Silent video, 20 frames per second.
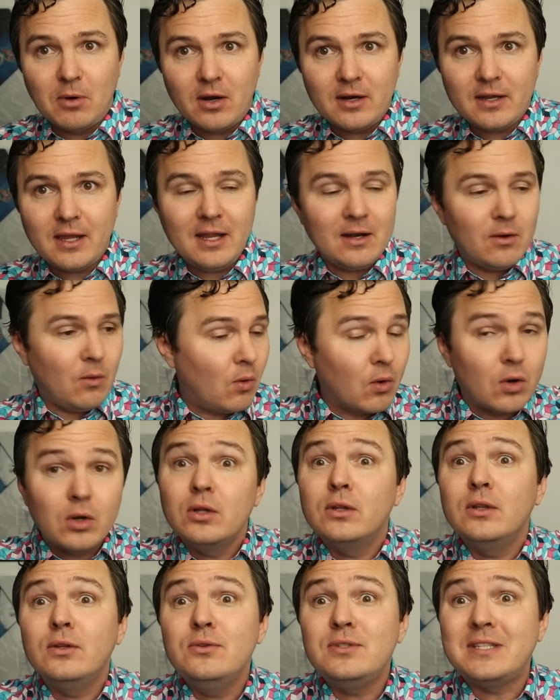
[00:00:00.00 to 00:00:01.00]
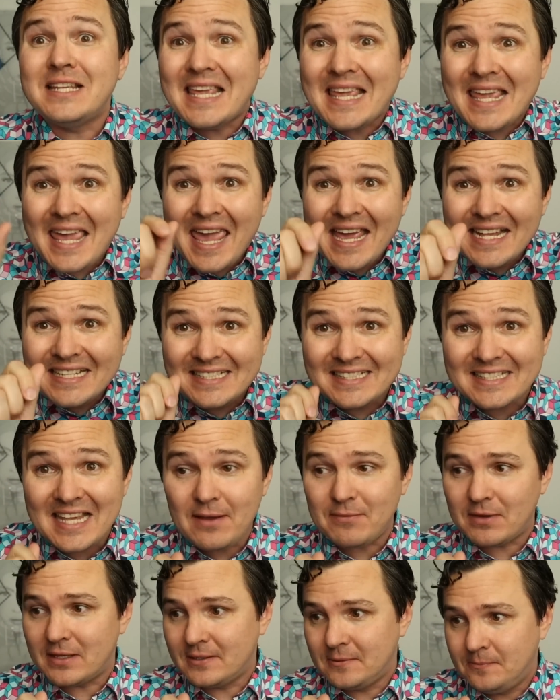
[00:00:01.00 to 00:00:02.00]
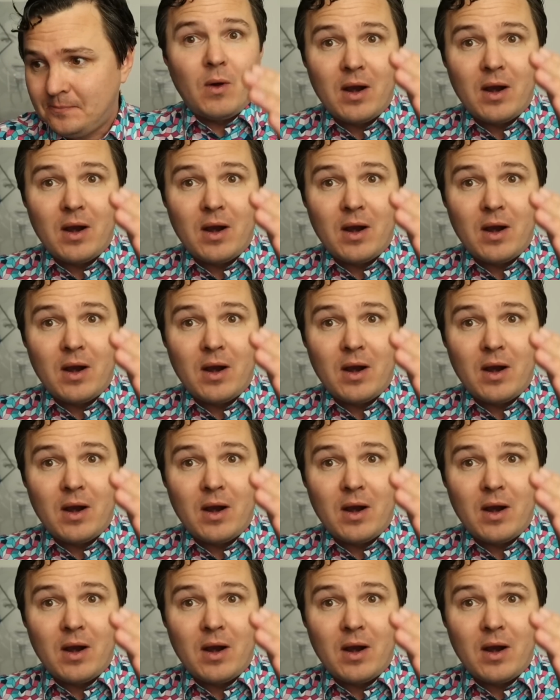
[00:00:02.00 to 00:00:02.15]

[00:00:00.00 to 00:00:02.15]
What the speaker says: market or lose it. You can't save it.